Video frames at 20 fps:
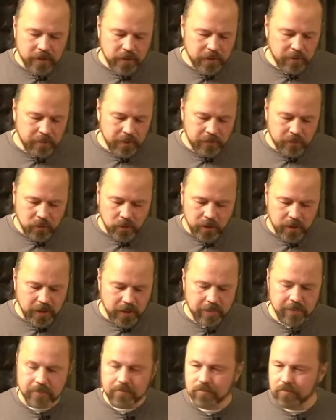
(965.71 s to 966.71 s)
her before
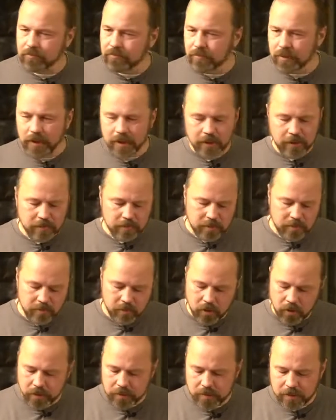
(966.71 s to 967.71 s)
him, bring him,
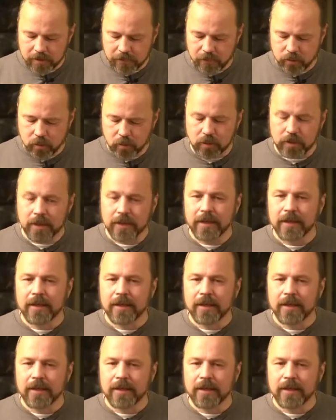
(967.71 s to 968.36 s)
brought him some food,